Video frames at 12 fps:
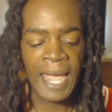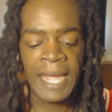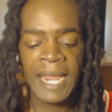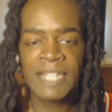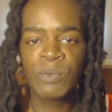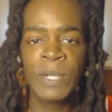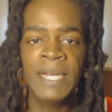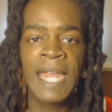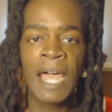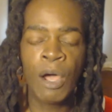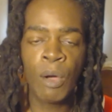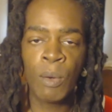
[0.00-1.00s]
as we
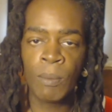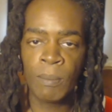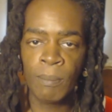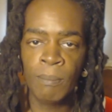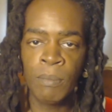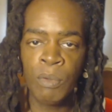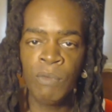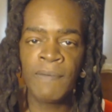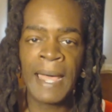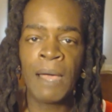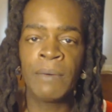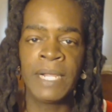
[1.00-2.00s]
now
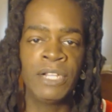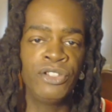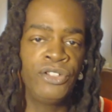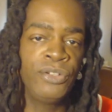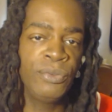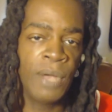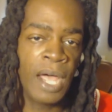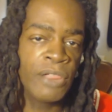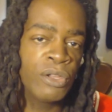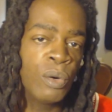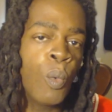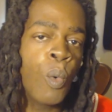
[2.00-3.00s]
move out into
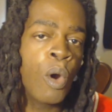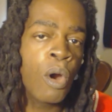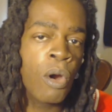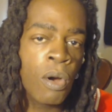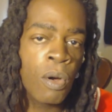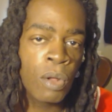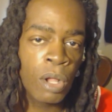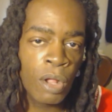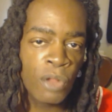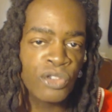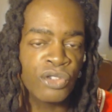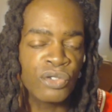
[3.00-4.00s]
other world
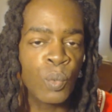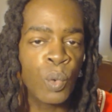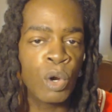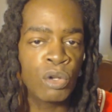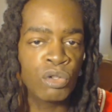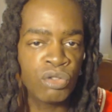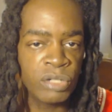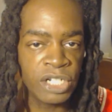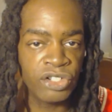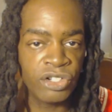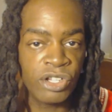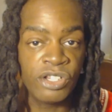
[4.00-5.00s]
cultures, world
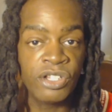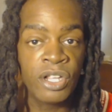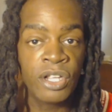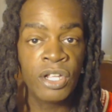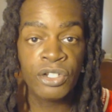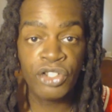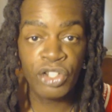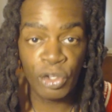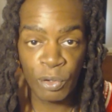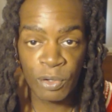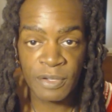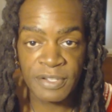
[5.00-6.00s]
traditions,
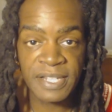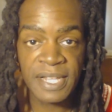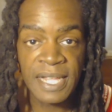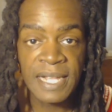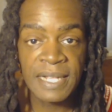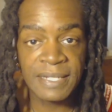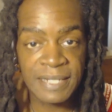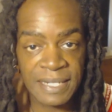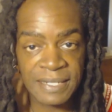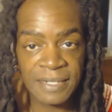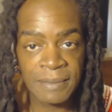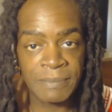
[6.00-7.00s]
tools,
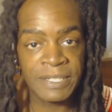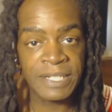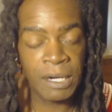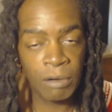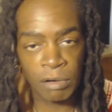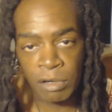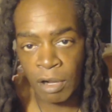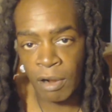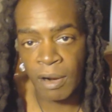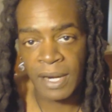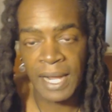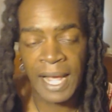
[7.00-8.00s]
systems, tarot
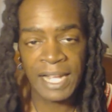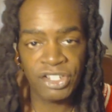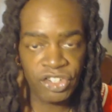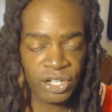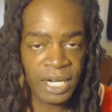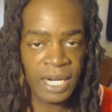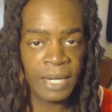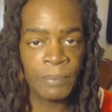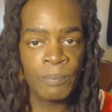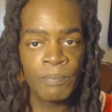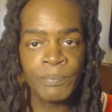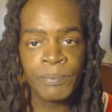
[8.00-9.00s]
card, I
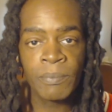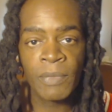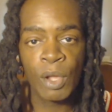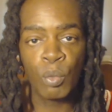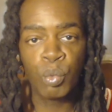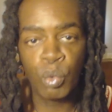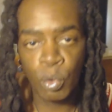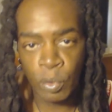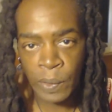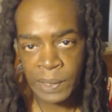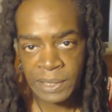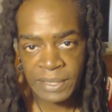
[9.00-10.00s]
Ching,
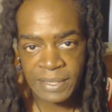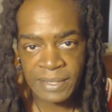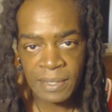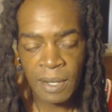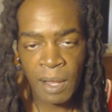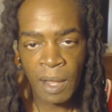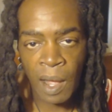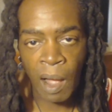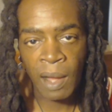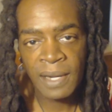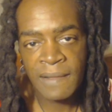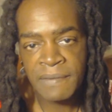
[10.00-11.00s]
runes,
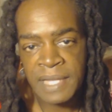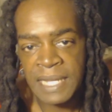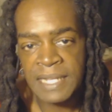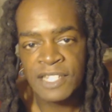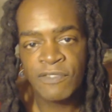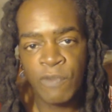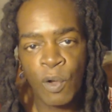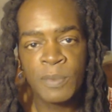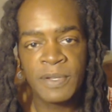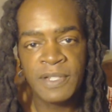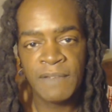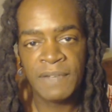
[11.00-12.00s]
all of these
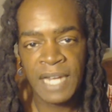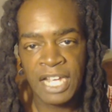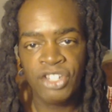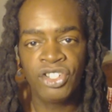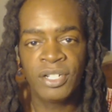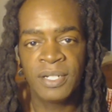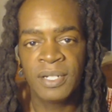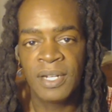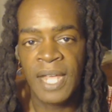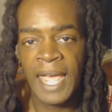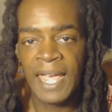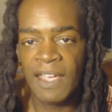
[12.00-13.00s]
forms of
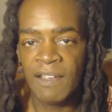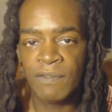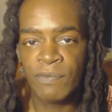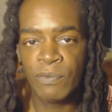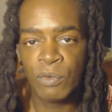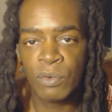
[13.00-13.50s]
divination have